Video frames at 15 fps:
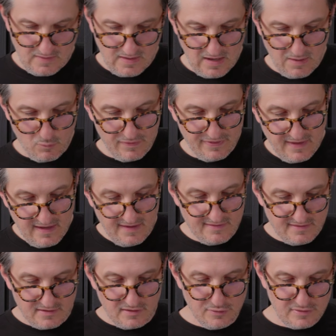And with
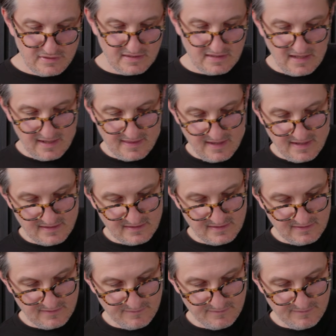these loosened like this,